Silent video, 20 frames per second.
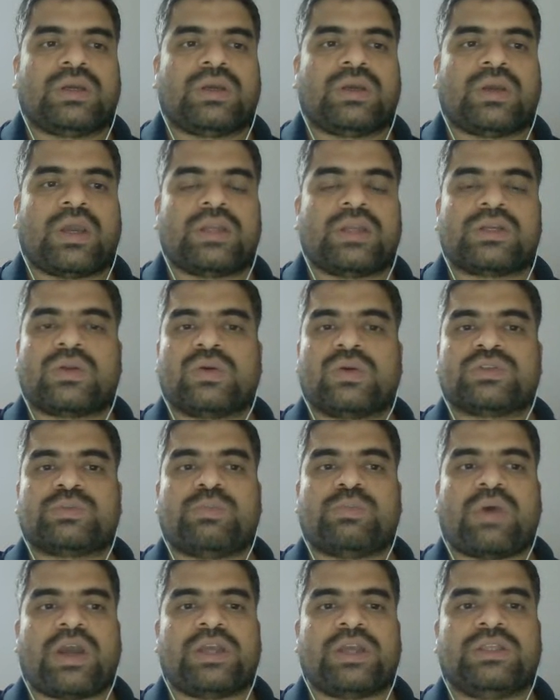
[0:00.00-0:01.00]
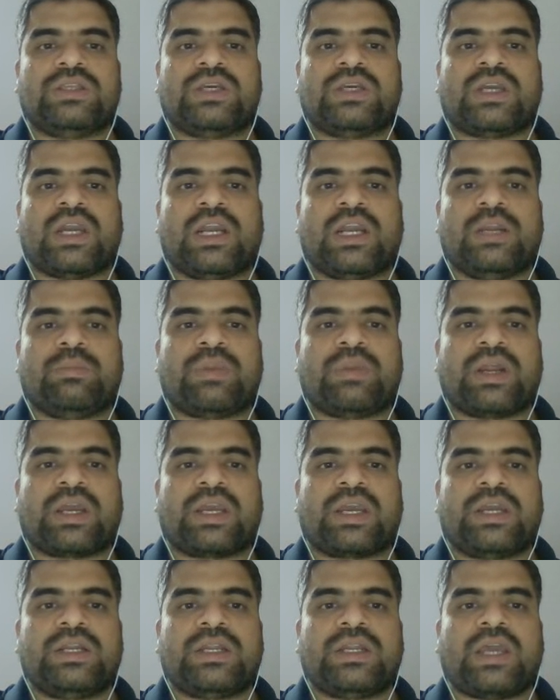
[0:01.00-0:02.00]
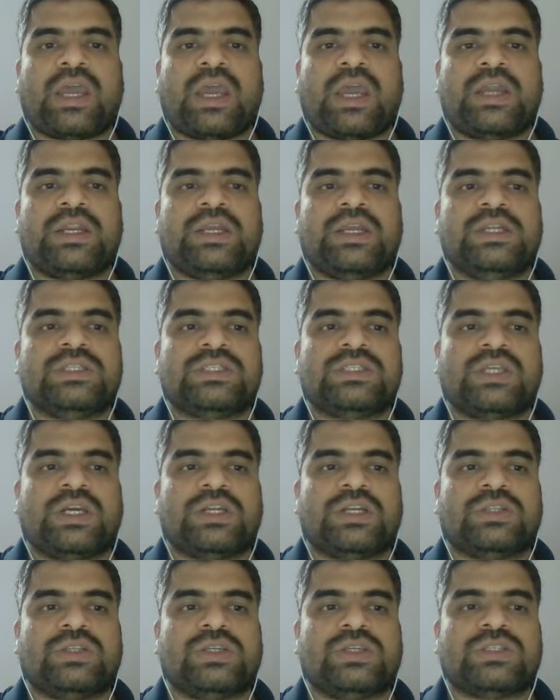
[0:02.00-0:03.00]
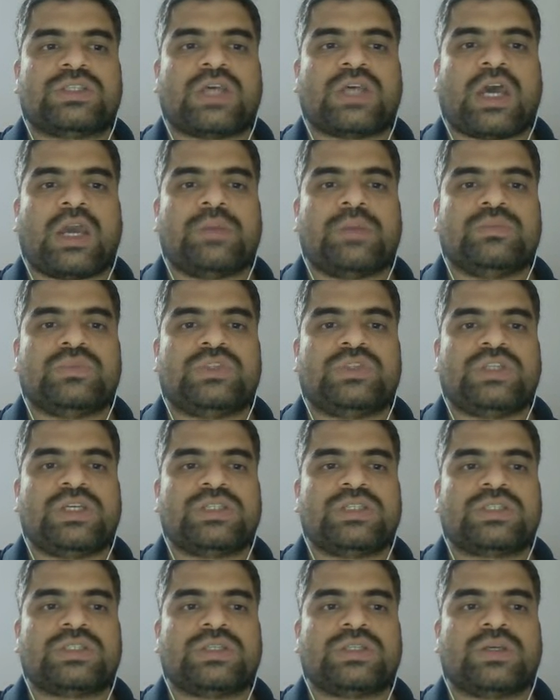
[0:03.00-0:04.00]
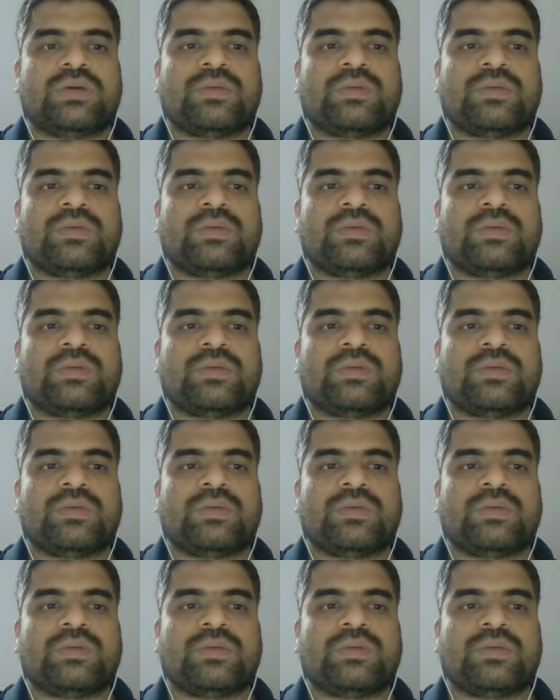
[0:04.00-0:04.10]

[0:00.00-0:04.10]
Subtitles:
enclosed by the curly bracket, and inside this I'm just